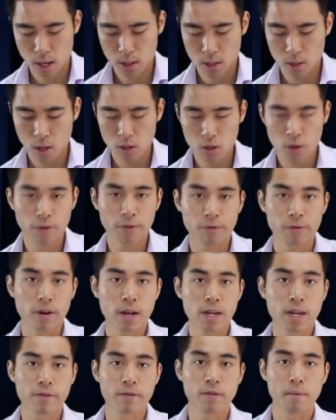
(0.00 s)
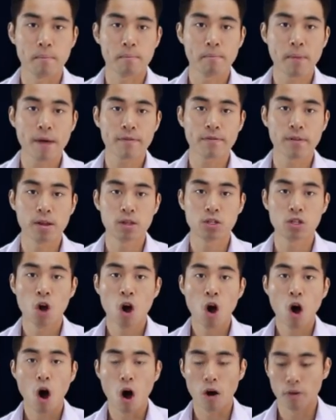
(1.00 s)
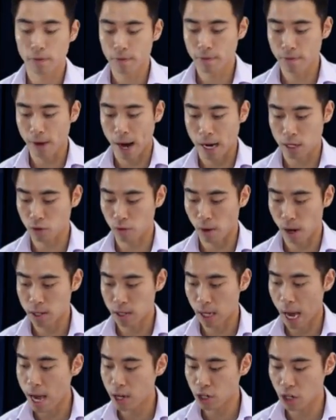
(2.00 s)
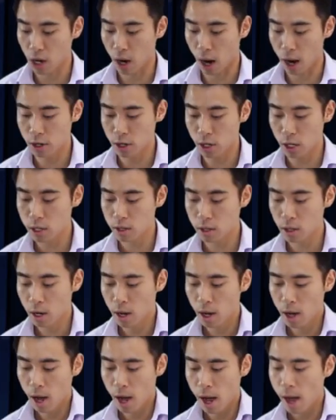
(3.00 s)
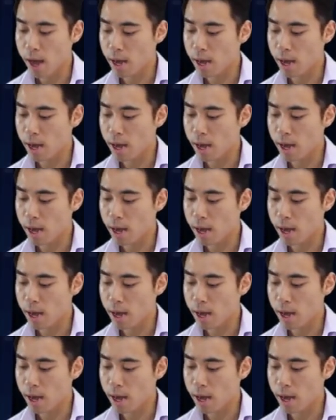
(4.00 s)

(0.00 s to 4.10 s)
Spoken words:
Okay, so those are 3 different methods of factorisation, and just